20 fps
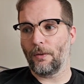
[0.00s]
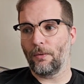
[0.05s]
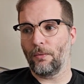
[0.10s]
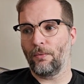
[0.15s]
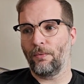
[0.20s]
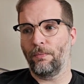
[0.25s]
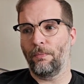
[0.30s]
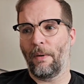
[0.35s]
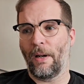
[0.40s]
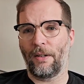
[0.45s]

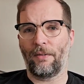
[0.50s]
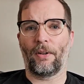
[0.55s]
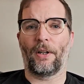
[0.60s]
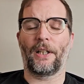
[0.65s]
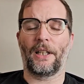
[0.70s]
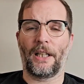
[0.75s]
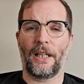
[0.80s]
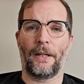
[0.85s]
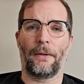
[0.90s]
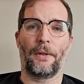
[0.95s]
made very
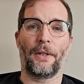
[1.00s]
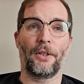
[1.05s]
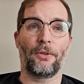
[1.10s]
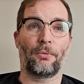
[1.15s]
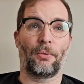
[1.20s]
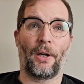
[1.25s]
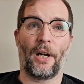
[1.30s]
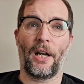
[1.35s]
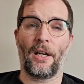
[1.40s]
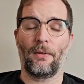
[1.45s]
clear in his
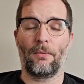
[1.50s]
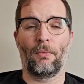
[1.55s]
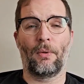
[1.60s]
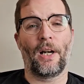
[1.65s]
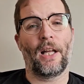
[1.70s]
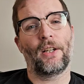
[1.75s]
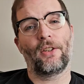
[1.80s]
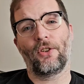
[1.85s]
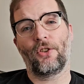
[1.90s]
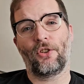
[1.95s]
re
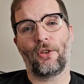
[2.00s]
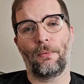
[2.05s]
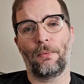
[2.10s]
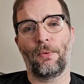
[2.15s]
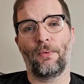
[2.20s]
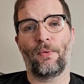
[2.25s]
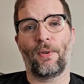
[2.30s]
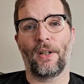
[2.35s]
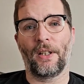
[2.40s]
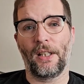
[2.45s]
relationship
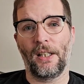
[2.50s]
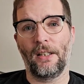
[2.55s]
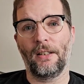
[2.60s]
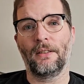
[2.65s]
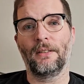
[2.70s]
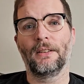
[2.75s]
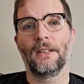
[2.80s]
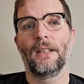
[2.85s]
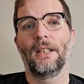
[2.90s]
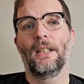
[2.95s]
with
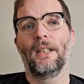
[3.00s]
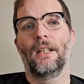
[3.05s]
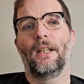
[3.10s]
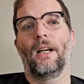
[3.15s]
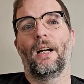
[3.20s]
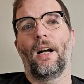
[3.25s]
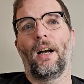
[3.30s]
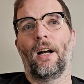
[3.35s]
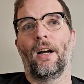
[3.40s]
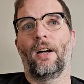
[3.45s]
Aiel.
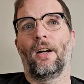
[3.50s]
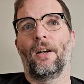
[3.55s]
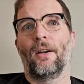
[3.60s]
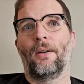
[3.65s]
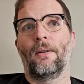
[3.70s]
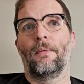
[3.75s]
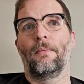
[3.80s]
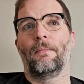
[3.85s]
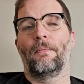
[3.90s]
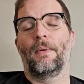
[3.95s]

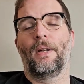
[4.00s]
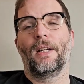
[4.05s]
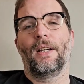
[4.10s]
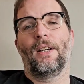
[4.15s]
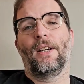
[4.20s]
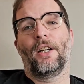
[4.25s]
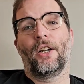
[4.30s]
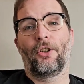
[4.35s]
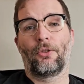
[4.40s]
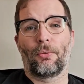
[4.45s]
Um,
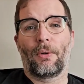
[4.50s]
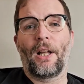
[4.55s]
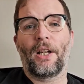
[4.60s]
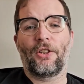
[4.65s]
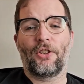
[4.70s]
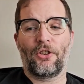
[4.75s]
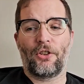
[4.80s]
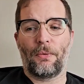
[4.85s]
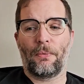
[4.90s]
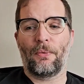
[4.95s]
his
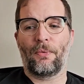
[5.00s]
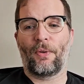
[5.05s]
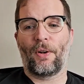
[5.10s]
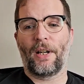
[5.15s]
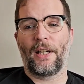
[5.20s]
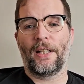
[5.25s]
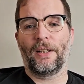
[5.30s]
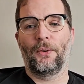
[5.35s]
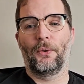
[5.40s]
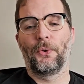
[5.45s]
relationship with
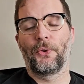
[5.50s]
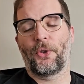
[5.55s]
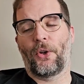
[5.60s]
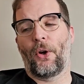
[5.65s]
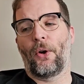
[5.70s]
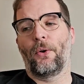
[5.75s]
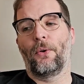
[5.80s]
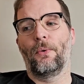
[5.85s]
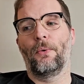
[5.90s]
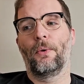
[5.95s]
Aiel
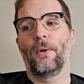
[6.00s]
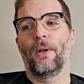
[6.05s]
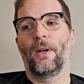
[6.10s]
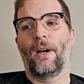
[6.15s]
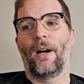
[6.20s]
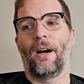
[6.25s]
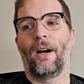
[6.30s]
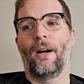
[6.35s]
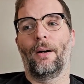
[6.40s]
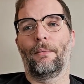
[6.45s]
also
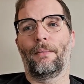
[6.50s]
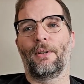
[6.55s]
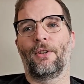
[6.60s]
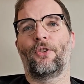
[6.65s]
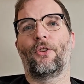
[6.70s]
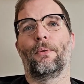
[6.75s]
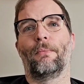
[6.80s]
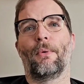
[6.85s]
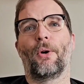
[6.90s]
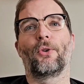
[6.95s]
um, is
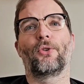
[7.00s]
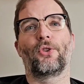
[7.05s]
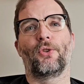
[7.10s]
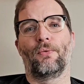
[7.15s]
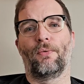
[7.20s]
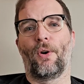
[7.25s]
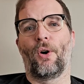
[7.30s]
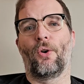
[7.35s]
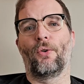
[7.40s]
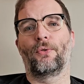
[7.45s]
the most
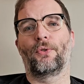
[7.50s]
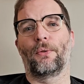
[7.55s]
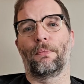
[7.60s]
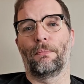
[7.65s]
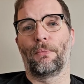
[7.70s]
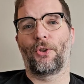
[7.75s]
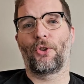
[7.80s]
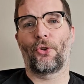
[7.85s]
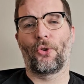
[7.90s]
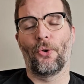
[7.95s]
evolved and
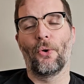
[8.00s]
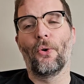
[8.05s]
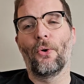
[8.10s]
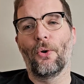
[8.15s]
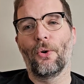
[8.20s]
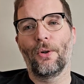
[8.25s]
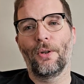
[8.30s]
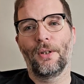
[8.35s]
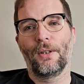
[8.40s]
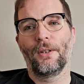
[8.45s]

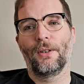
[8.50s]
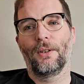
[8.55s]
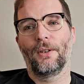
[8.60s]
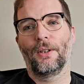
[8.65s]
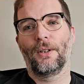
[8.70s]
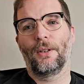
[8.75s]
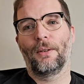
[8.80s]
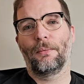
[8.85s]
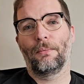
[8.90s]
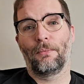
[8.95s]
mature
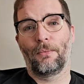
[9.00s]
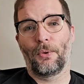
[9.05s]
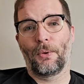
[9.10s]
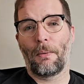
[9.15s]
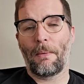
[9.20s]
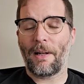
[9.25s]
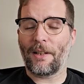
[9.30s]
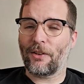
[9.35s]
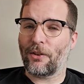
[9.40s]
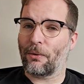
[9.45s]

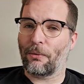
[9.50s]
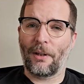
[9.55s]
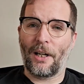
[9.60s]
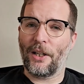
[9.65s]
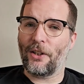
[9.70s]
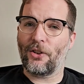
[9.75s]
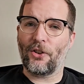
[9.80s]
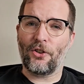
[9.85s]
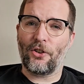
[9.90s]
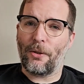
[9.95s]
romantic
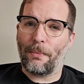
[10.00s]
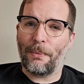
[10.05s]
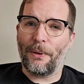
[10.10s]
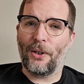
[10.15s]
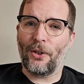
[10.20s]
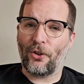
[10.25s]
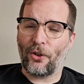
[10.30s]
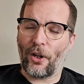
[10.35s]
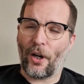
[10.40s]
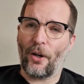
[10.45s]
relationship in
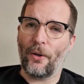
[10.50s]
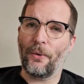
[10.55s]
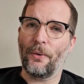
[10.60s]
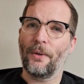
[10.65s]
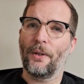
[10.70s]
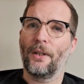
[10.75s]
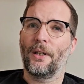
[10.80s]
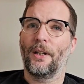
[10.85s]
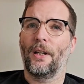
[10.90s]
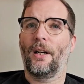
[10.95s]
the show.
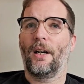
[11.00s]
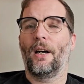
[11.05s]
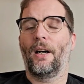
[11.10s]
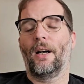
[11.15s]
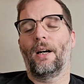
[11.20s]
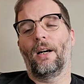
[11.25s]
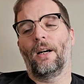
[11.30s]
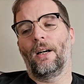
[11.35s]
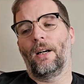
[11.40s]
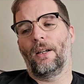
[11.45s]

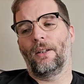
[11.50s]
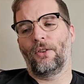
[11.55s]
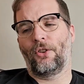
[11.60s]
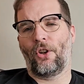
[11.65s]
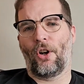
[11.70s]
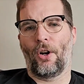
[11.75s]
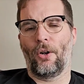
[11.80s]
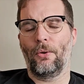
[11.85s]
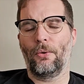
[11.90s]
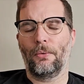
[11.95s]
Uh,
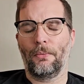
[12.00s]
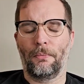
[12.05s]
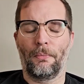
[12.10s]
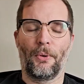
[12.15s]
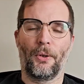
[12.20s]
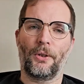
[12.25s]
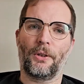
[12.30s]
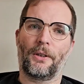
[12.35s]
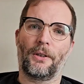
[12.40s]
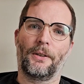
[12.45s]
show
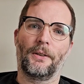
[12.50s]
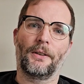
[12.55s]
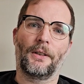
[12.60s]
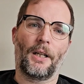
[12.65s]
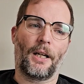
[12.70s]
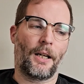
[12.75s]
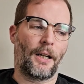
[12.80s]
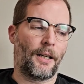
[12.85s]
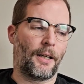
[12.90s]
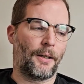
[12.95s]
book.
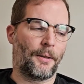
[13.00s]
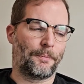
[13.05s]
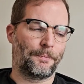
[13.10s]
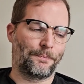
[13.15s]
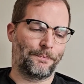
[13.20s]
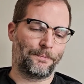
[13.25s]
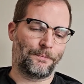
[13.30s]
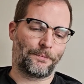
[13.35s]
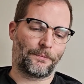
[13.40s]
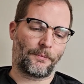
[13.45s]

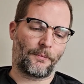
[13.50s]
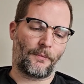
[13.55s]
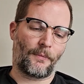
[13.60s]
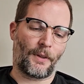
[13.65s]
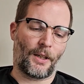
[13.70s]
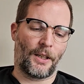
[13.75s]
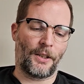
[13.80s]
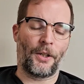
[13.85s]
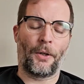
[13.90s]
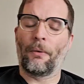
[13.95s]
Um,
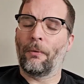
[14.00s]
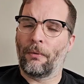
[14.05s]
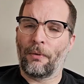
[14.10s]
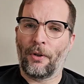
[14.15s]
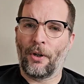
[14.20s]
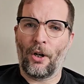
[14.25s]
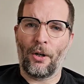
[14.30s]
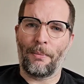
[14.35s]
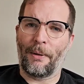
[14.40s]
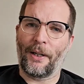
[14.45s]
I don't
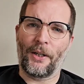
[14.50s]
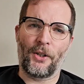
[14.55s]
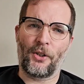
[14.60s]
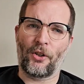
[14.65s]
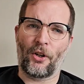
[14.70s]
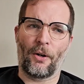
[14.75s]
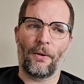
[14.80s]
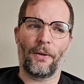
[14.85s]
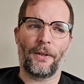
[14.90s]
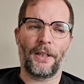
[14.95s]
know about the
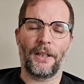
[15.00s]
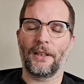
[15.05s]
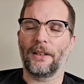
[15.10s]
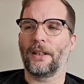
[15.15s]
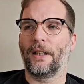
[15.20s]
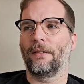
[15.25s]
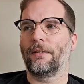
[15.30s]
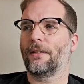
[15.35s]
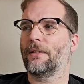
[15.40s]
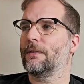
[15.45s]
show. I think
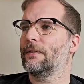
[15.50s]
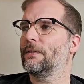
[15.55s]
they.